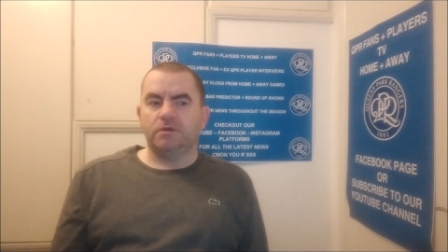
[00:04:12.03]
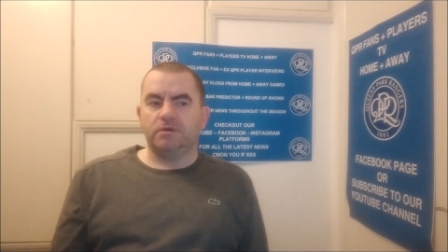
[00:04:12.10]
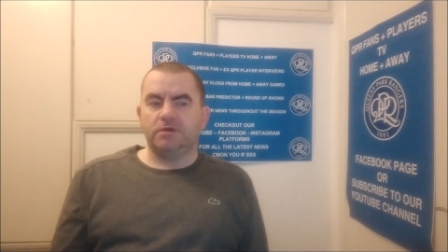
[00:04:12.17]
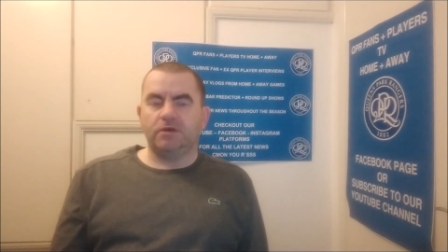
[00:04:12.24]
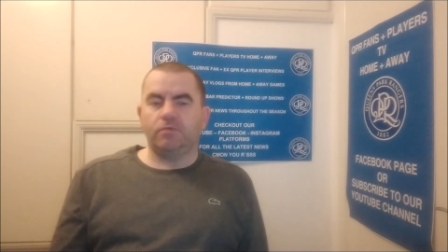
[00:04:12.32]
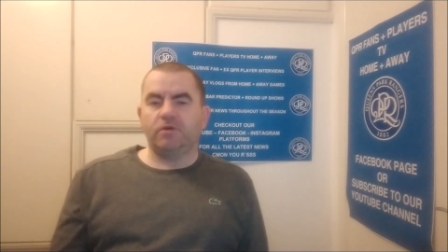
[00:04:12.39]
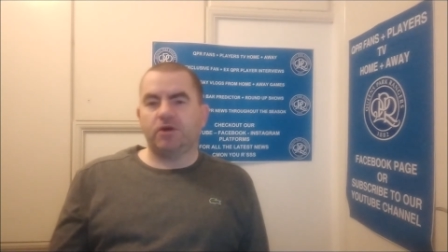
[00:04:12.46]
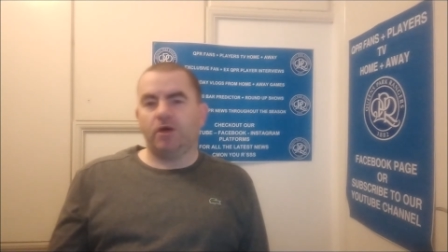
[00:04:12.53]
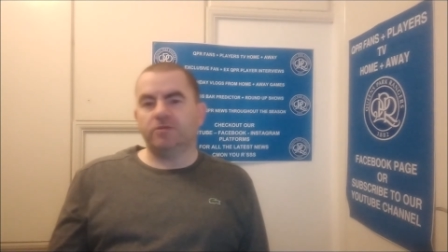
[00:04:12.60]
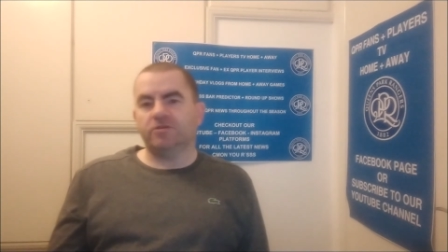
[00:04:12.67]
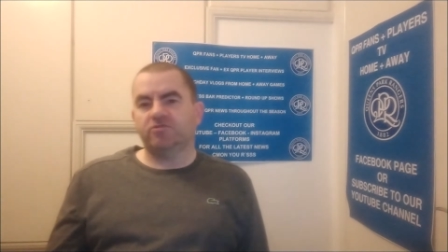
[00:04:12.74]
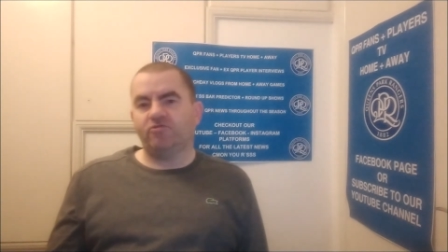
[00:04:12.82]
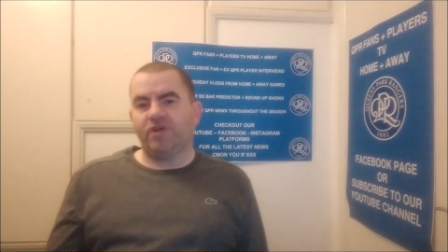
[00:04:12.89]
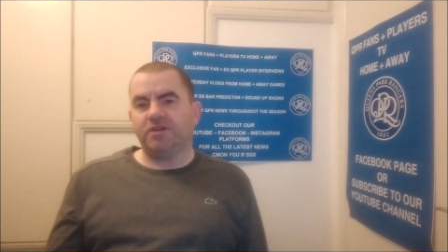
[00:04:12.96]
We're kind
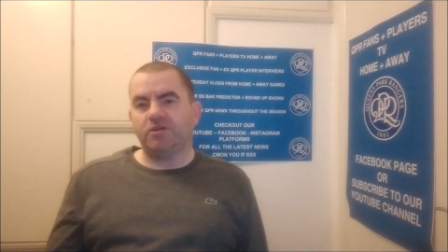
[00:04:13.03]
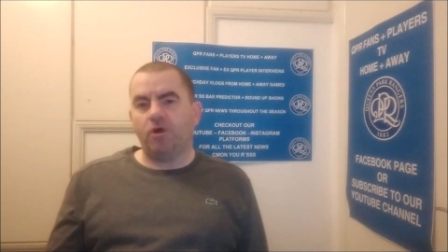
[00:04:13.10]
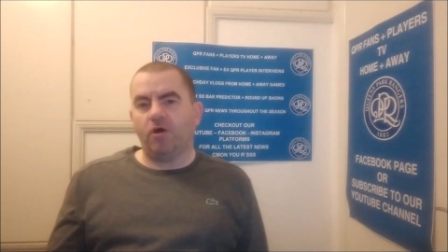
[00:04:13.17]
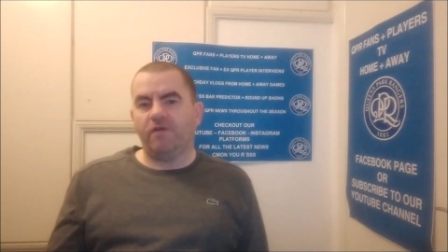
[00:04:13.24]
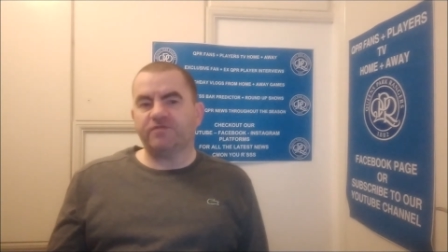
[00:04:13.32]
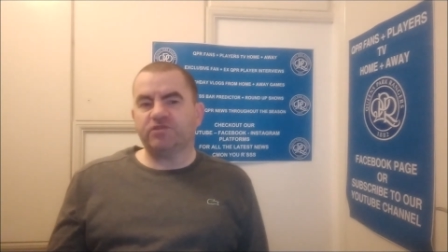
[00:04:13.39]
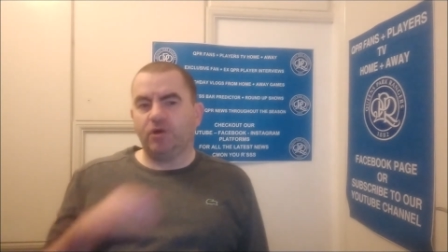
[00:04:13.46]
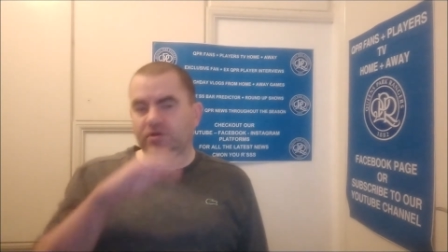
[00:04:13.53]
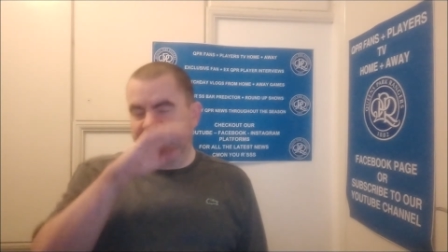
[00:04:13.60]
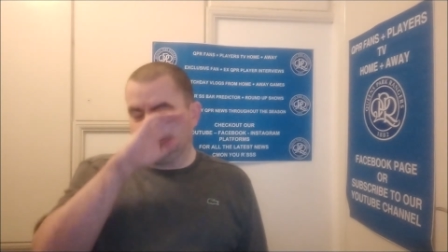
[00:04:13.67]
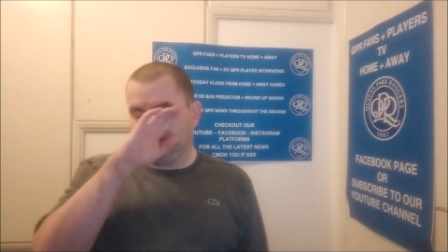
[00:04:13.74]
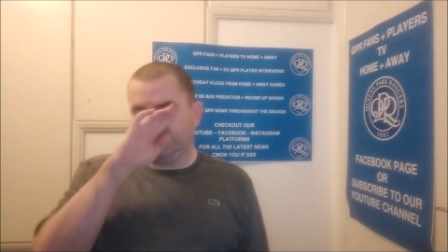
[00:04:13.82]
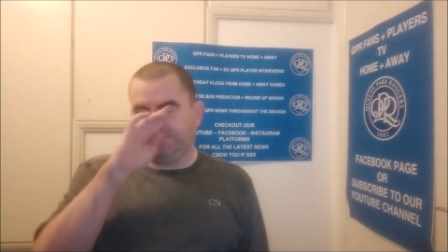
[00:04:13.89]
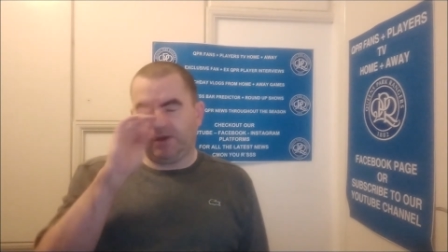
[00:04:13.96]
of creating half
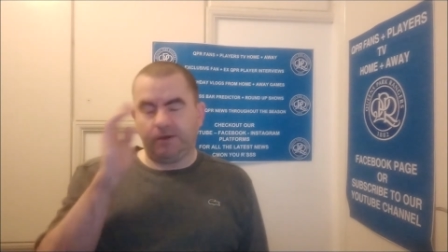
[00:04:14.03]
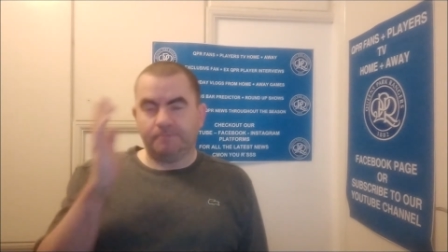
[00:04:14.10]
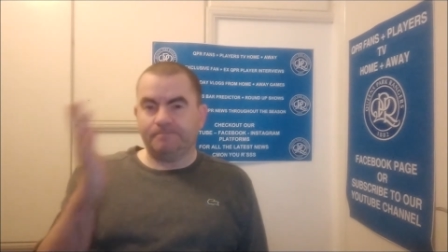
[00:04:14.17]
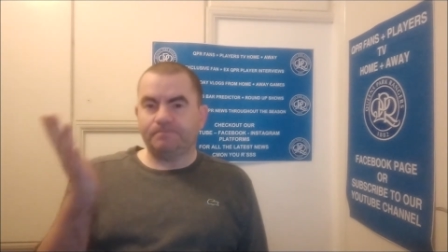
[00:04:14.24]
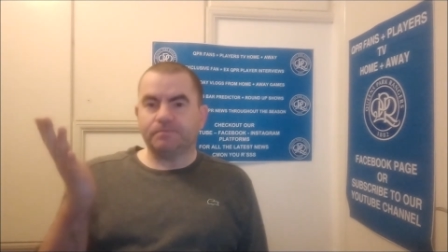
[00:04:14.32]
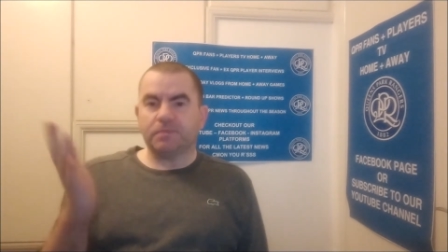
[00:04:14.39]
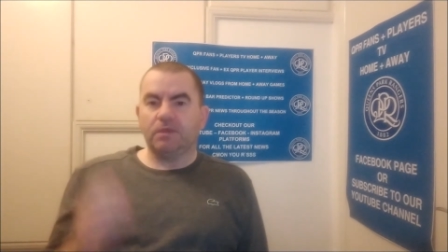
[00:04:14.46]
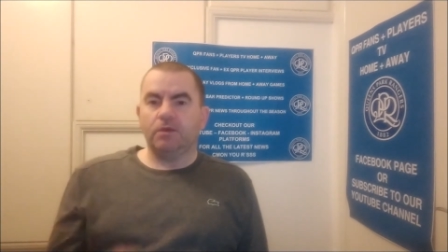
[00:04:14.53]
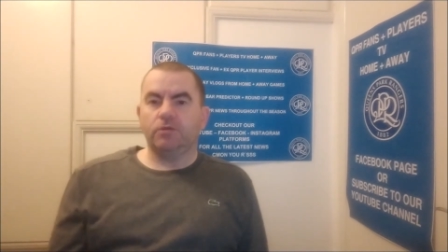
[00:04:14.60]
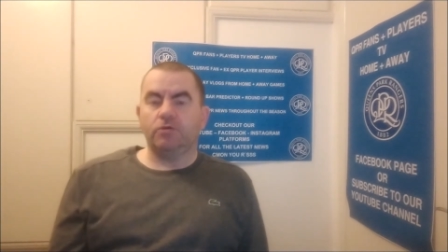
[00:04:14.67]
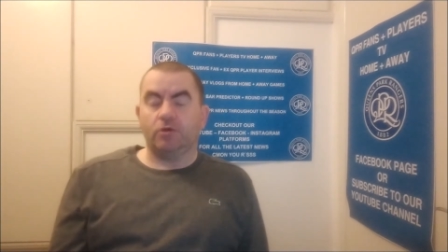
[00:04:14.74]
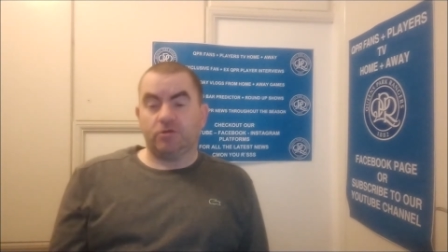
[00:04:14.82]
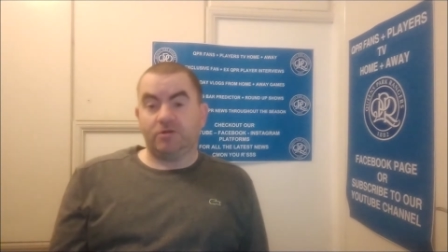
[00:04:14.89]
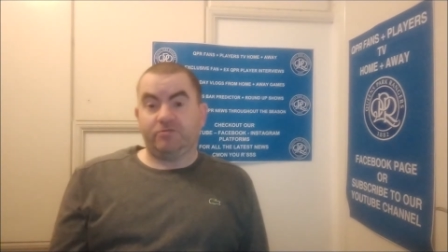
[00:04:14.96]
chances, but
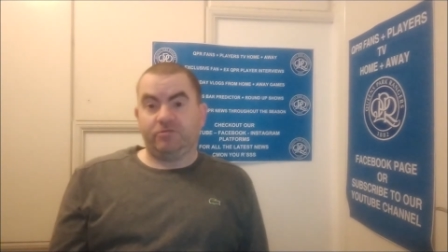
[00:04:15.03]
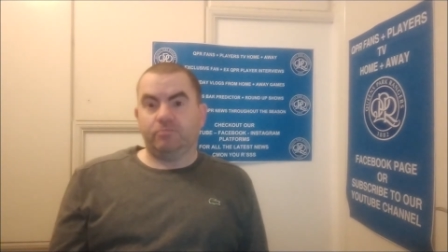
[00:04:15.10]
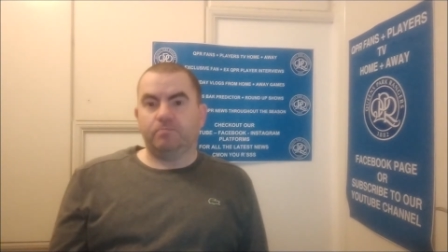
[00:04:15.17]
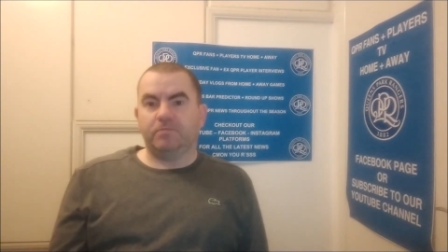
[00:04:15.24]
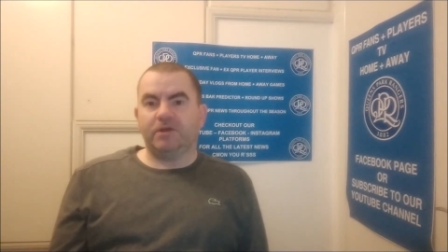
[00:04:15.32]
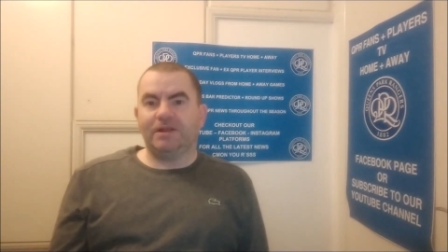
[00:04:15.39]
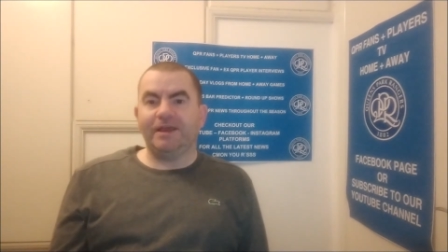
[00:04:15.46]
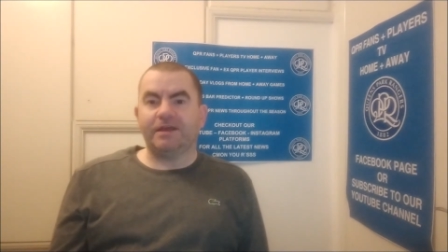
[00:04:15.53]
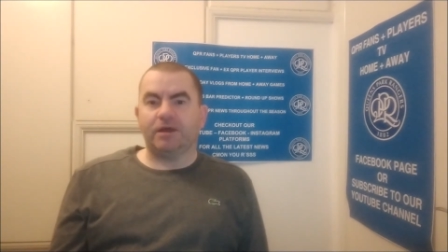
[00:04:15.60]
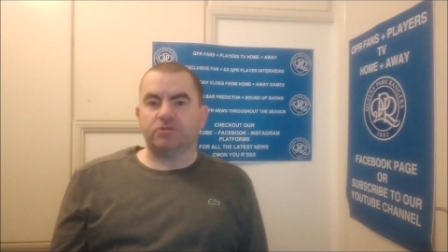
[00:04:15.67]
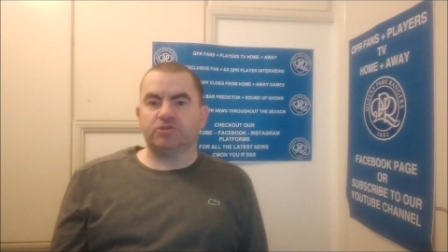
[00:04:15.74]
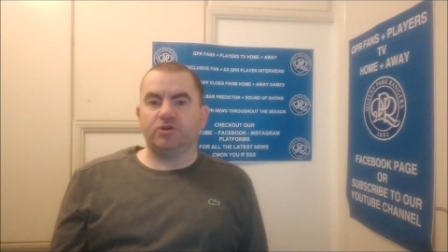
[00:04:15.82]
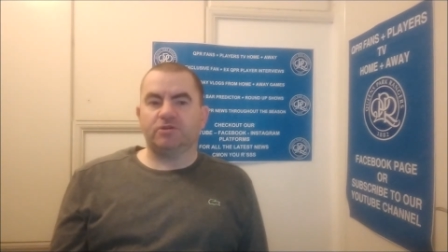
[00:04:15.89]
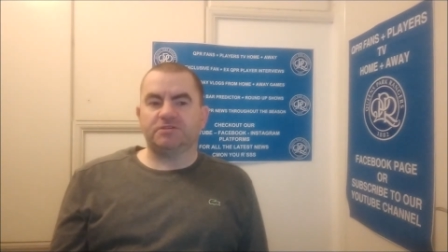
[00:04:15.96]
not
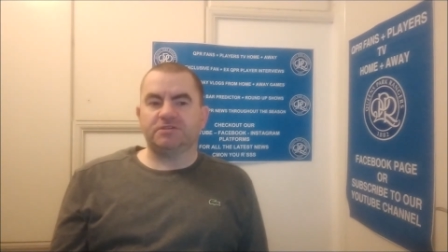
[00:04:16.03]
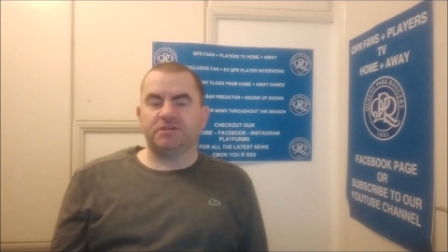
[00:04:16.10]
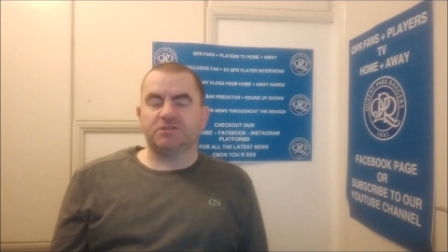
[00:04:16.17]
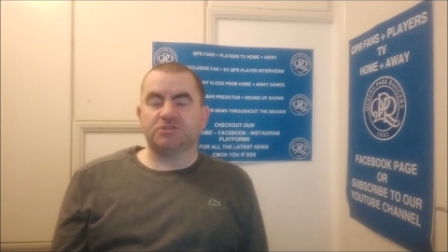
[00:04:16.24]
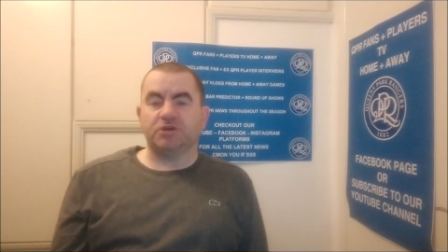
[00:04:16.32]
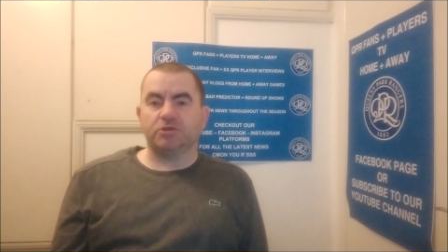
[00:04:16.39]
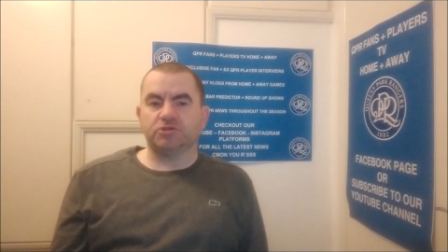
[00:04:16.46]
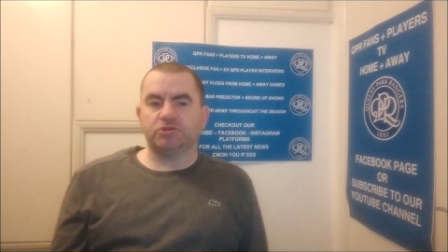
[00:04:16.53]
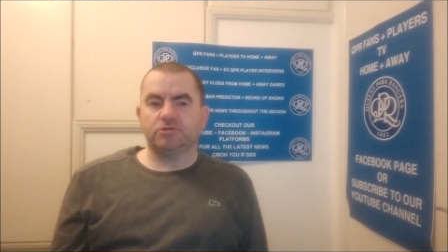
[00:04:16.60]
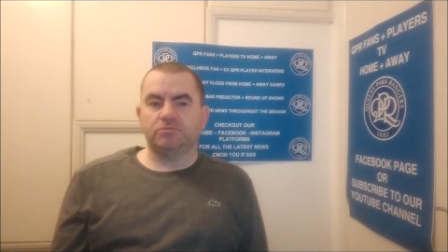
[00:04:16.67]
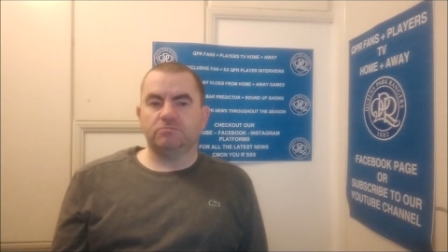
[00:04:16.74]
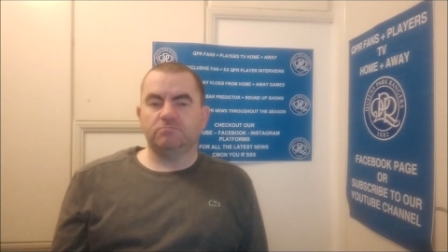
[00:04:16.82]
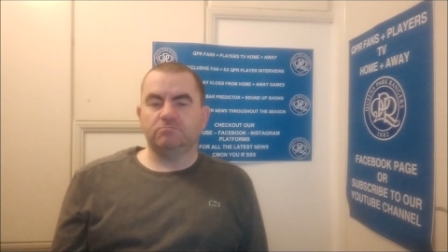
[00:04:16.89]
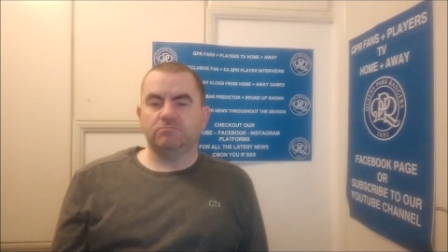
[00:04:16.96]
clear-cut chances as such,